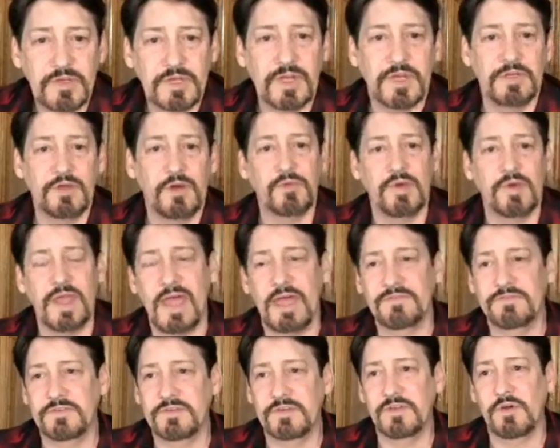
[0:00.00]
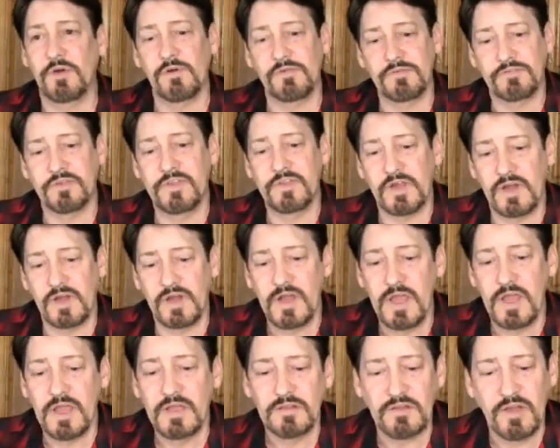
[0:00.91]
that I don't have to go over there.
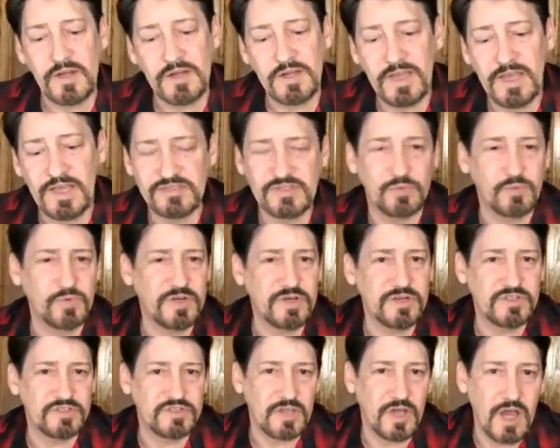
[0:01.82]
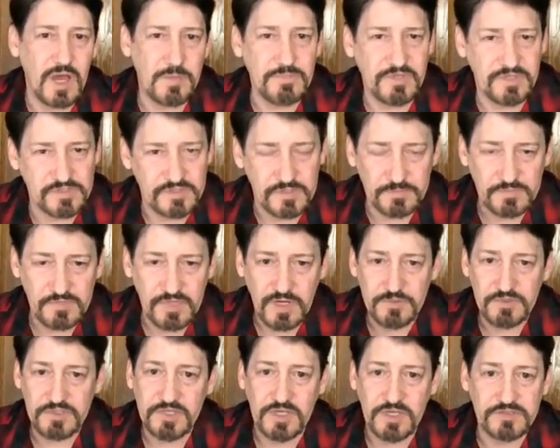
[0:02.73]
Lana has a weird job that
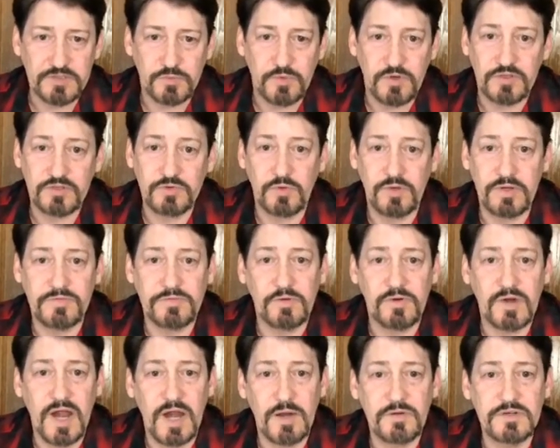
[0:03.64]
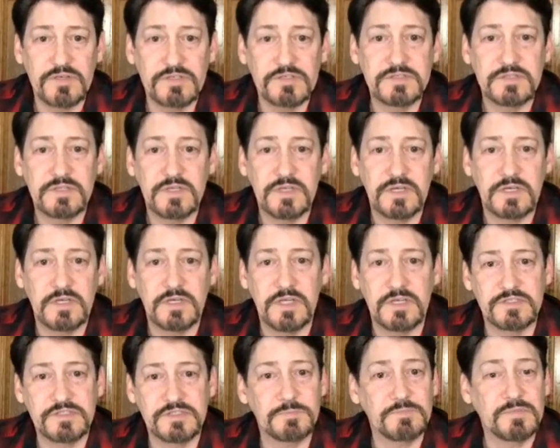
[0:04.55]
sometimes she has to work 24 hours
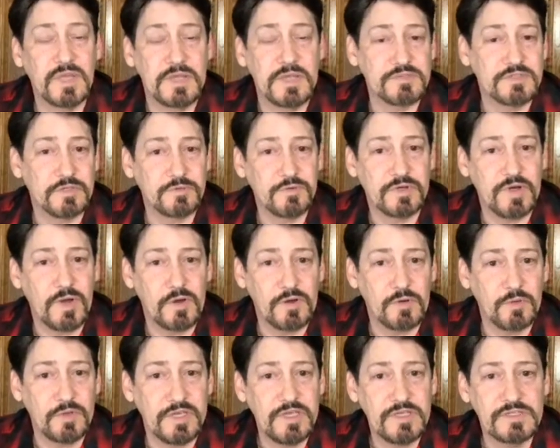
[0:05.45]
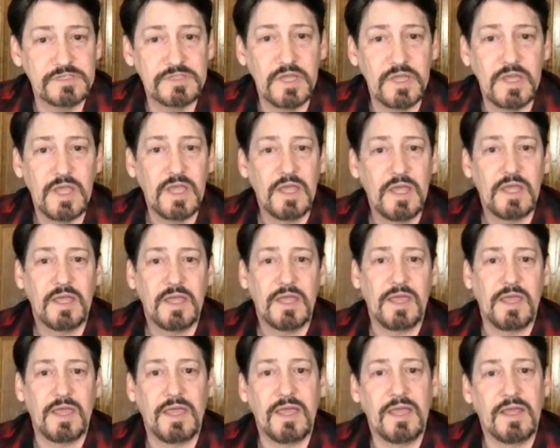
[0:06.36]
and sometimes 100-hour weeks.
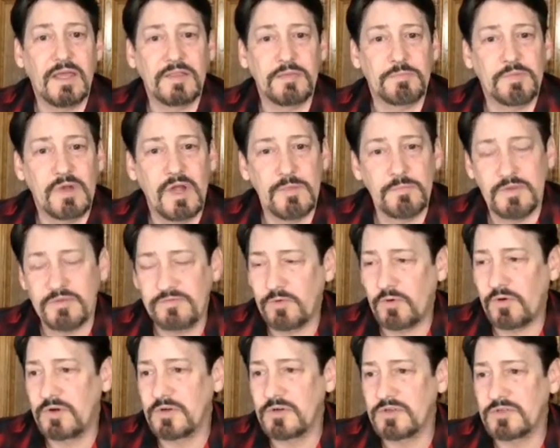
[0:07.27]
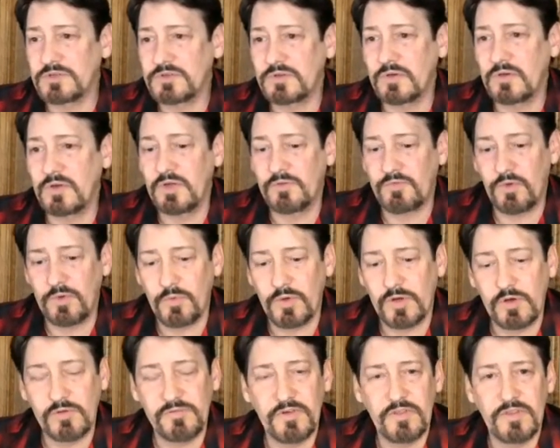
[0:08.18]
And the problem before is if we
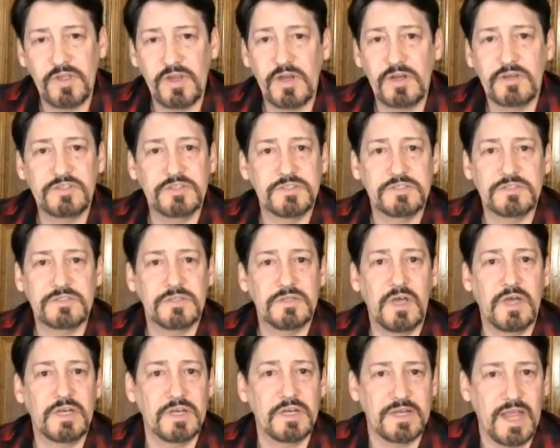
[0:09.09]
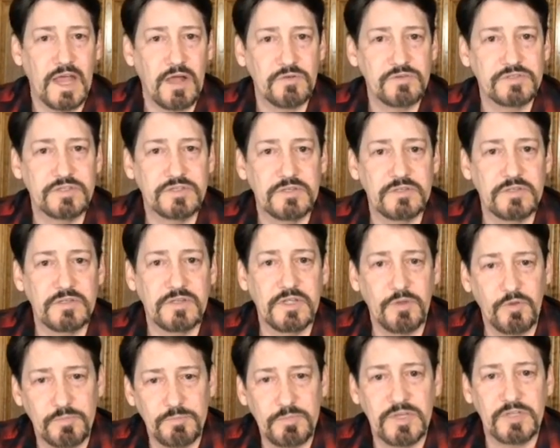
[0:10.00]
went over there just unannounced,
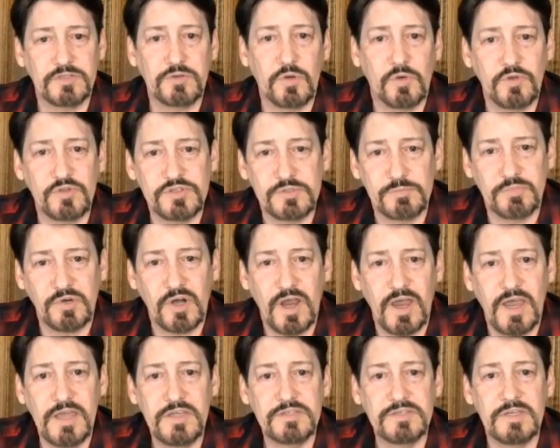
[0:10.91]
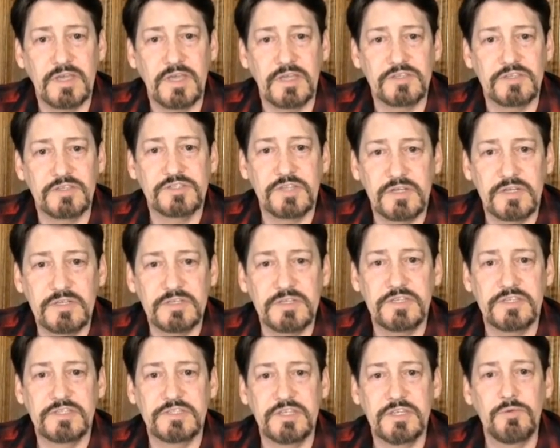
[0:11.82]
it would be a total surprise, and
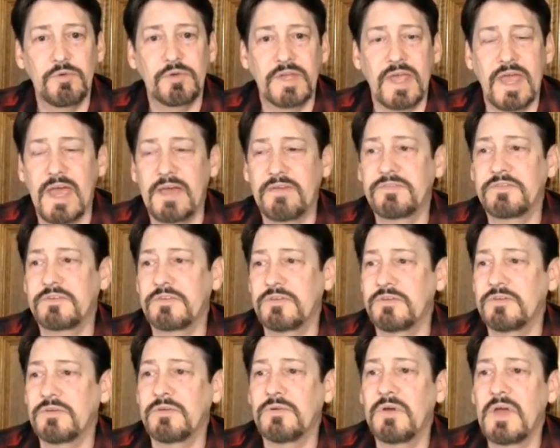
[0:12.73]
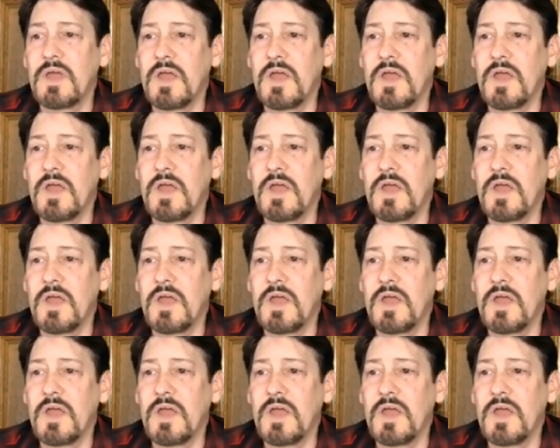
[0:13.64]
suddenly she would have to